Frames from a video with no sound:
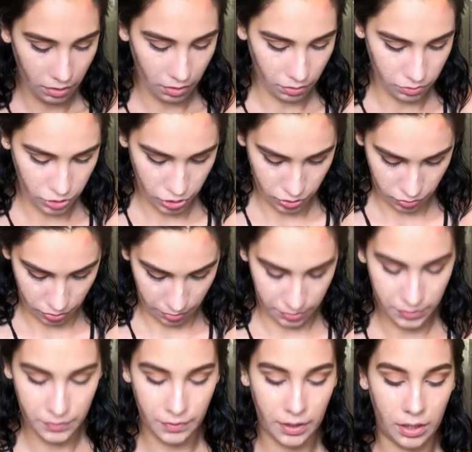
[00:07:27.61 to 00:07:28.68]
Oh shit,
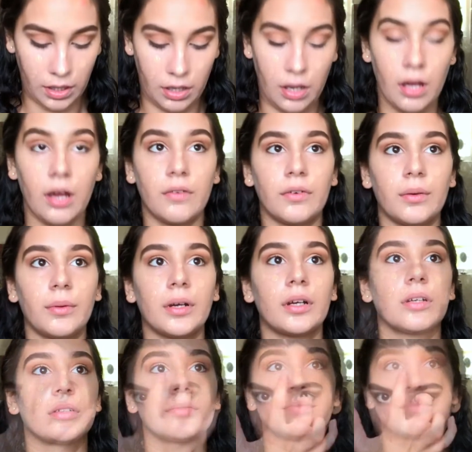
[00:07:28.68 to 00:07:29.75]
I'm spreading it everywhere.